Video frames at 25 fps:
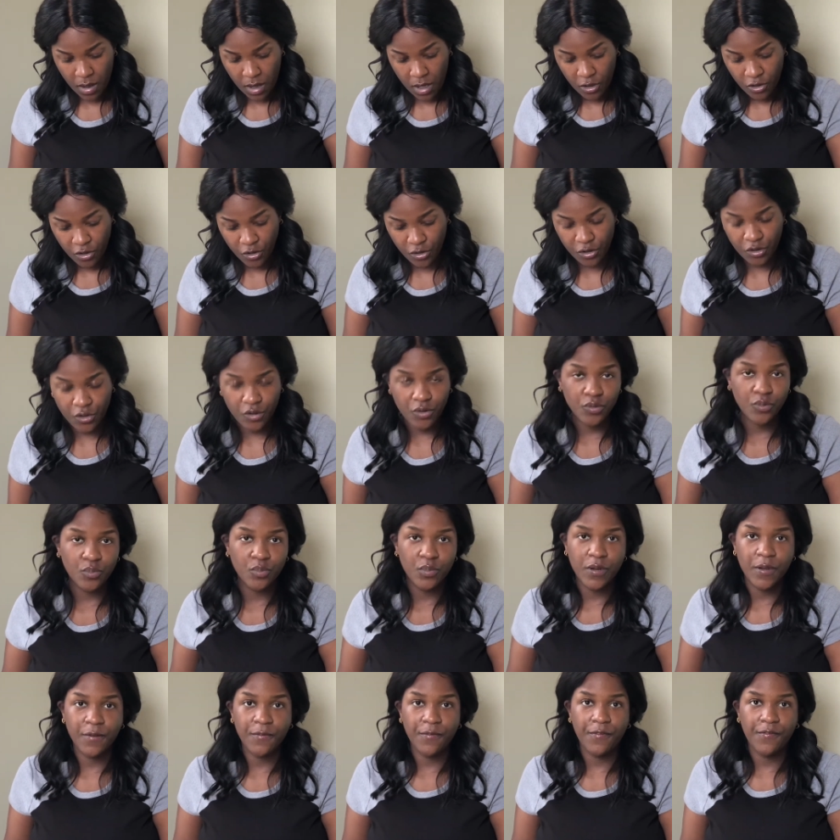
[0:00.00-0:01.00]
You can use
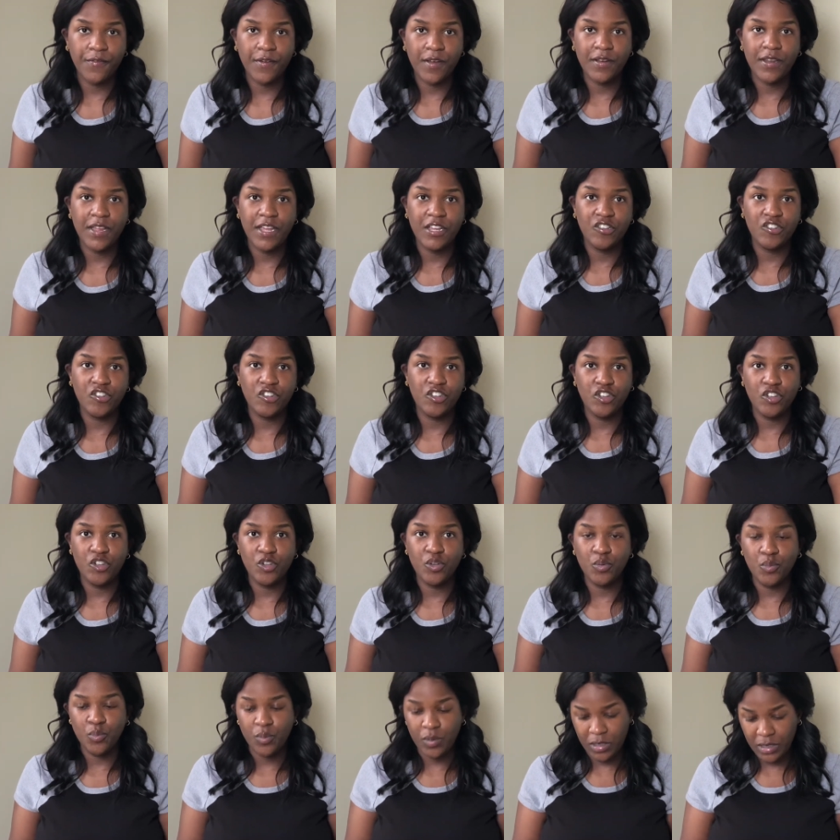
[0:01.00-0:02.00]
whatever foundation
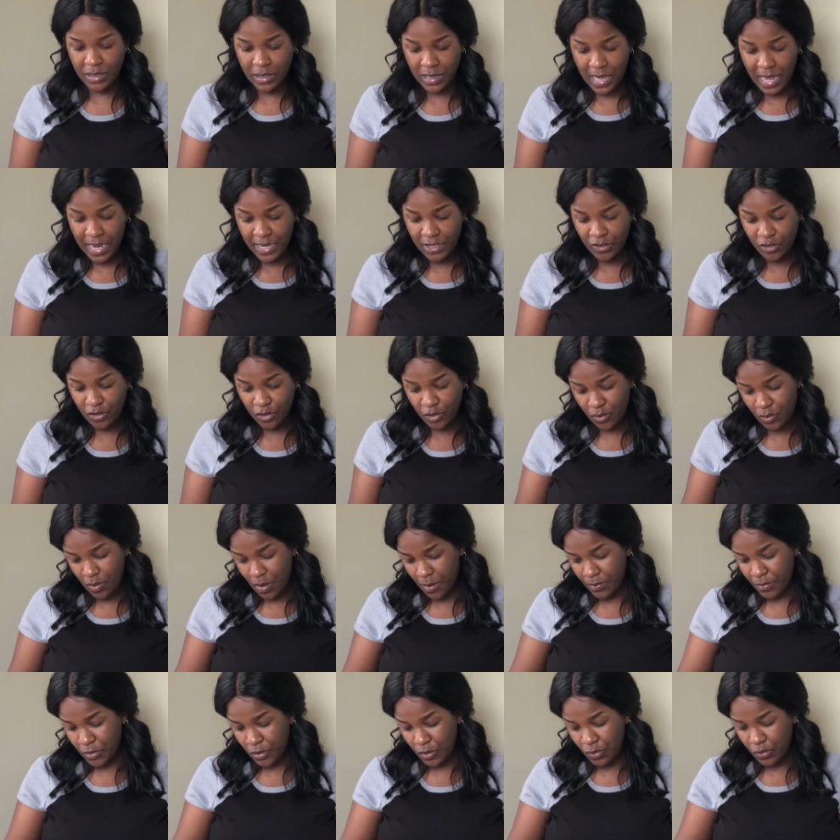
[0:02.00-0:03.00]
you would like to.
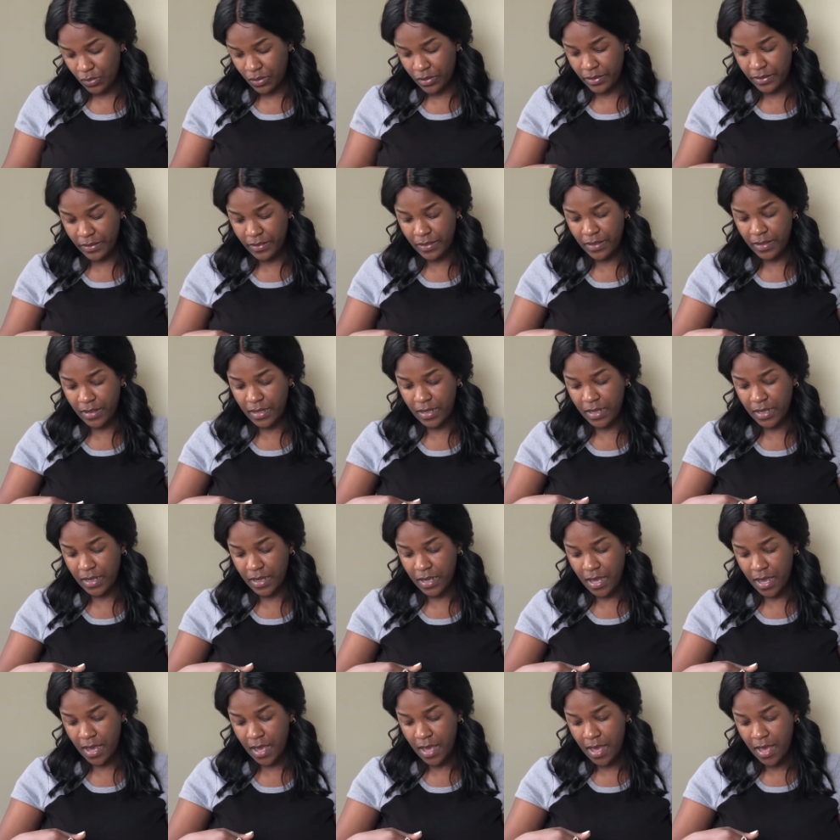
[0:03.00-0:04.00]
I'm using
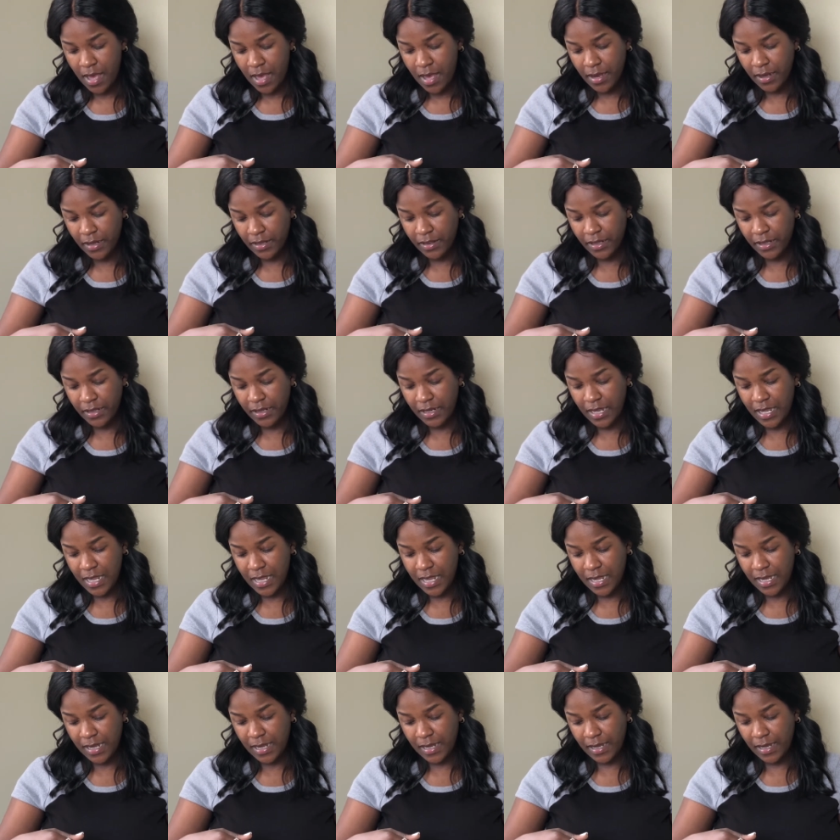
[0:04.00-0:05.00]
the
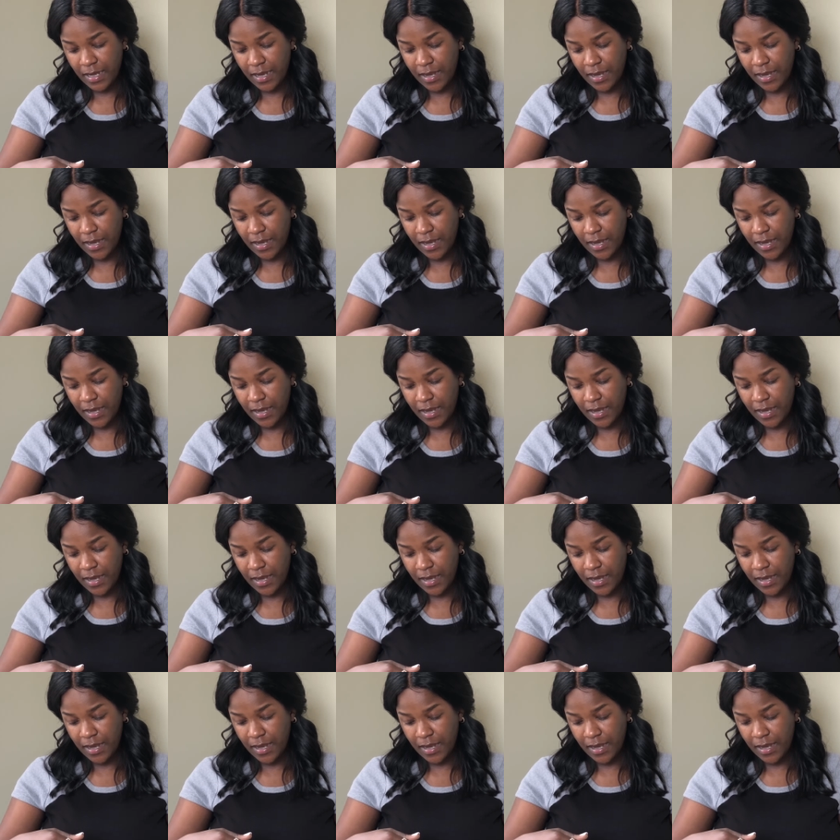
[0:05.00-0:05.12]
Clinique